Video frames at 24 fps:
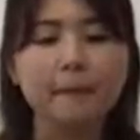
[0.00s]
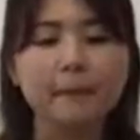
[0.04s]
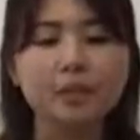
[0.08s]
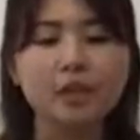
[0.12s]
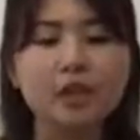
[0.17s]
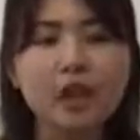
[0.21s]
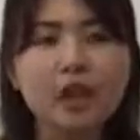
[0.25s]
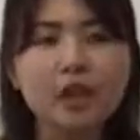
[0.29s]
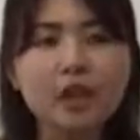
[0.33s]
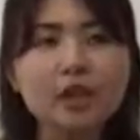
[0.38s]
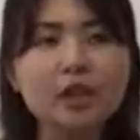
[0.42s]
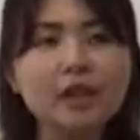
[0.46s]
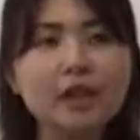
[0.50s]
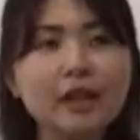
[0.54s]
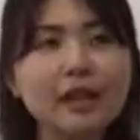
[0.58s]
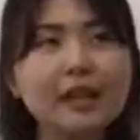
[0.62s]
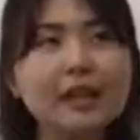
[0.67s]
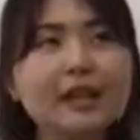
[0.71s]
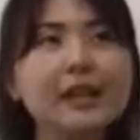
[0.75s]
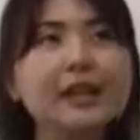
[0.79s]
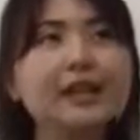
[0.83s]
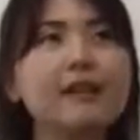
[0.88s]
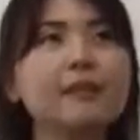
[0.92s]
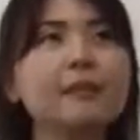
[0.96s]

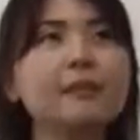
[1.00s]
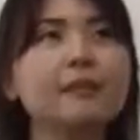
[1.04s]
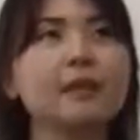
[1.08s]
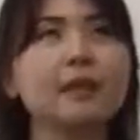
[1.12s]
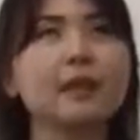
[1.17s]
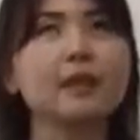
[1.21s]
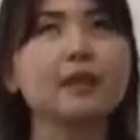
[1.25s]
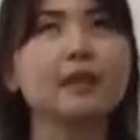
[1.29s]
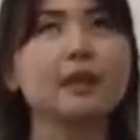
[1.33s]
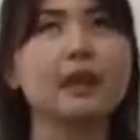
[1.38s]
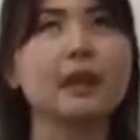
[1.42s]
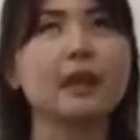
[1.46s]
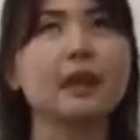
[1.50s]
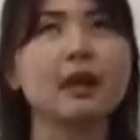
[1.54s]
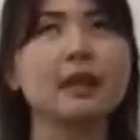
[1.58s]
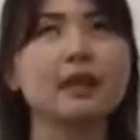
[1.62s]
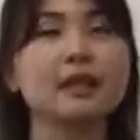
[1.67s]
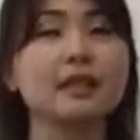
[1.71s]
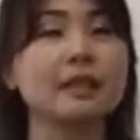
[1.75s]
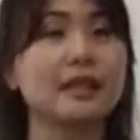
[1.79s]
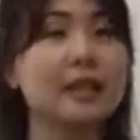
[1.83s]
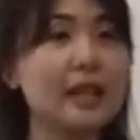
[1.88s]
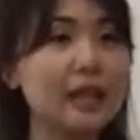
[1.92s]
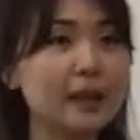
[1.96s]
generally, uh,
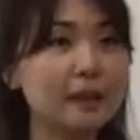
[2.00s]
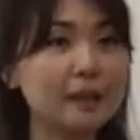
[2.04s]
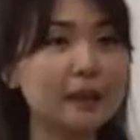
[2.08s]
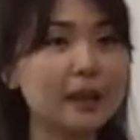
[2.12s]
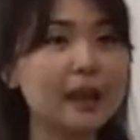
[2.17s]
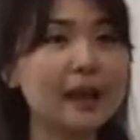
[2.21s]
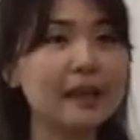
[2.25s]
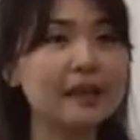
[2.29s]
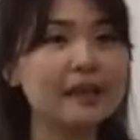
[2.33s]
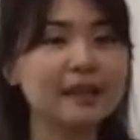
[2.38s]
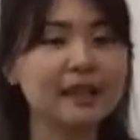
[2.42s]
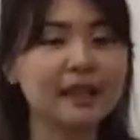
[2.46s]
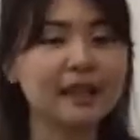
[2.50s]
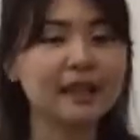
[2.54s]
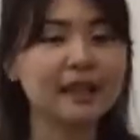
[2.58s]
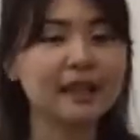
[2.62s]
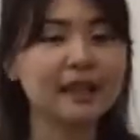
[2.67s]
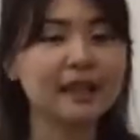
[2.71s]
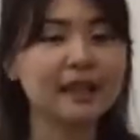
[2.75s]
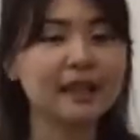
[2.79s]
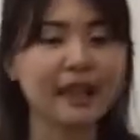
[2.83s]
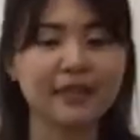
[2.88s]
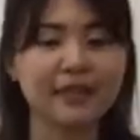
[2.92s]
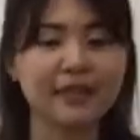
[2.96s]
snake plant
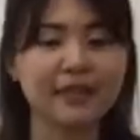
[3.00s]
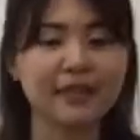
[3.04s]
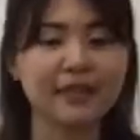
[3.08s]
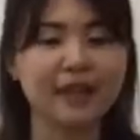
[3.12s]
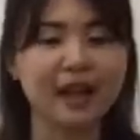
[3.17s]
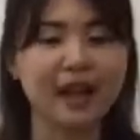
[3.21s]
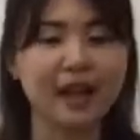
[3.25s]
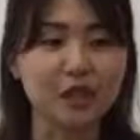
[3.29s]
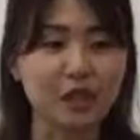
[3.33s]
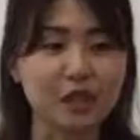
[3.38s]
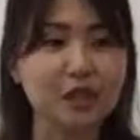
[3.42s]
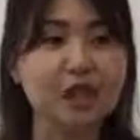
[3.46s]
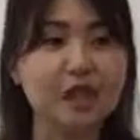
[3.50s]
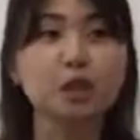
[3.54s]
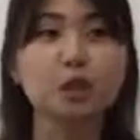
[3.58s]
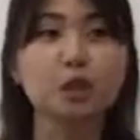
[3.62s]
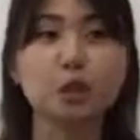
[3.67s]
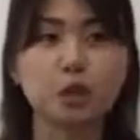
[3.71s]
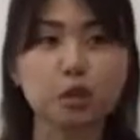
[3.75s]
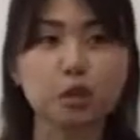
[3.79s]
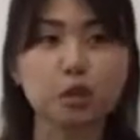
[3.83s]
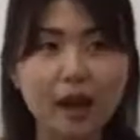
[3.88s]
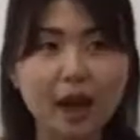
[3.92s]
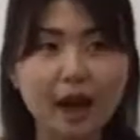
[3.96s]
can actually
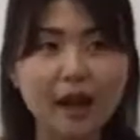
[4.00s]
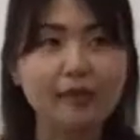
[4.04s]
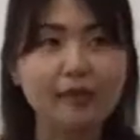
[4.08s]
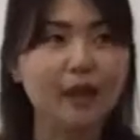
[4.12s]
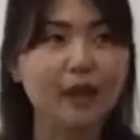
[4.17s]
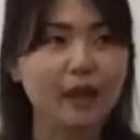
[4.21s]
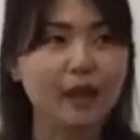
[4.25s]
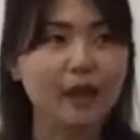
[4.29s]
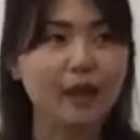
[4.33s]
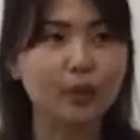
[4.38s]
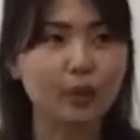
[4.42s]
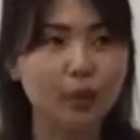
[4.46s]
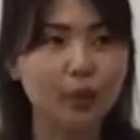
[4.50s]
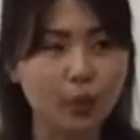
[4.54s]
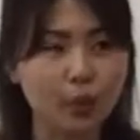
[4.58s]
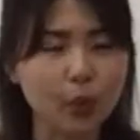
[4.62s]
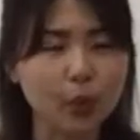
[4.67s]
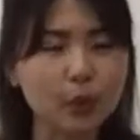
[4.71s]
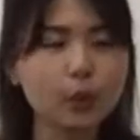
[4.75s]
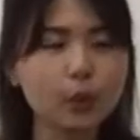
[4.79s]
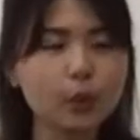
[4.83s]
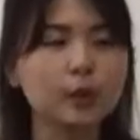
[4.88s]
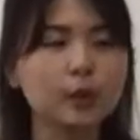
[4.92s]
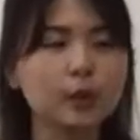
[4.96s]
thrive and
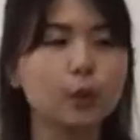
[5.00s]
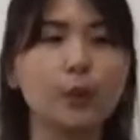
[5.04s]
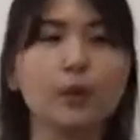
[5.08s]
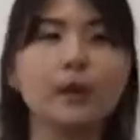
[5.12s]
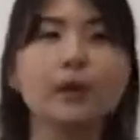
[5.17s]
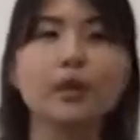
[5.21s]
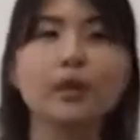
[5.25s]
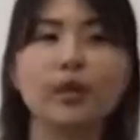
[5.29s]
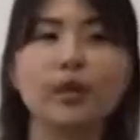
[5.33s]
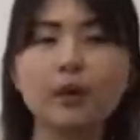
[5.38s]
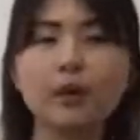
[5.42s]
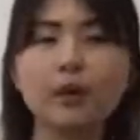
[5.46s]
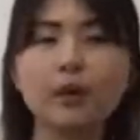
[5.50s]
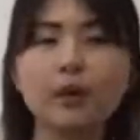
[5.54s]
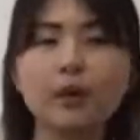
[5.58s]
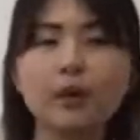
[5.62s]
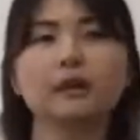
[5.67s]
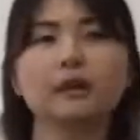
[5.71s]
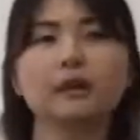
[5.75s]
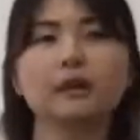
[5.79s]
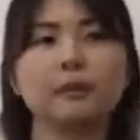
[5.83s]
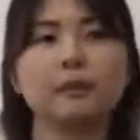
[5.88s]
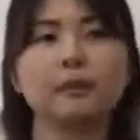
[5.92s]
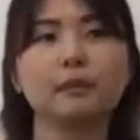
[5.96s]
grow with
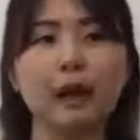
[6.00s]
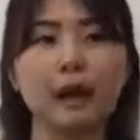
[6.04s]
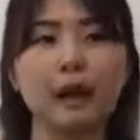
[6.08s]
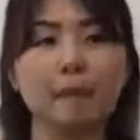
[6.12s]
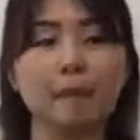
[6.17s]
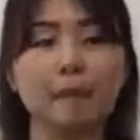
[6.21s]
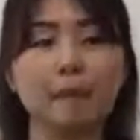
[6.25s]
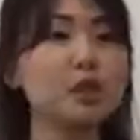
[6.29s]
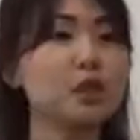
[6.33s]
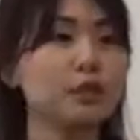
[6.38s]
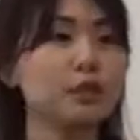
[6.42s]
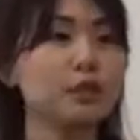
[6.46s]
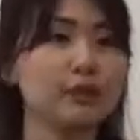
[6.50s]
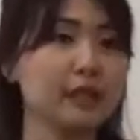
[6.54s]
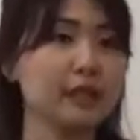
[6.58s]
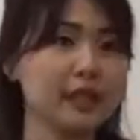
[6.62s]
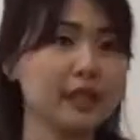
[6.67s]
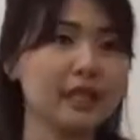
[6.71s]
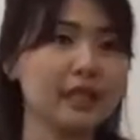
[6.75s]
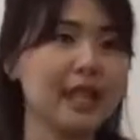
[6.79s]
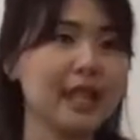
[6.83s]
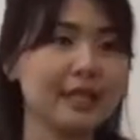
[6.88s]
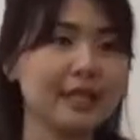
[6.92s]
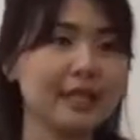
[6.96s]
uh, much of
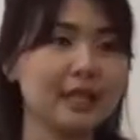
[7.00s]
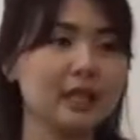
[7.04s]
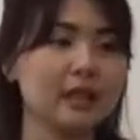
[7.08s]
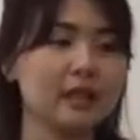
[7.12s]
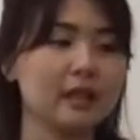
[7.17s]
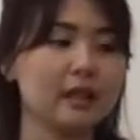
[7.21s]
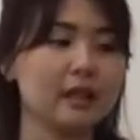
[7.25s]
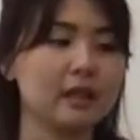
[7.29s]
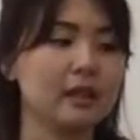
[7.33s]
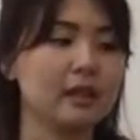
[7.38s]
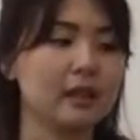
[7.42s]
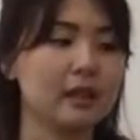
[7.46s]
fertilizer.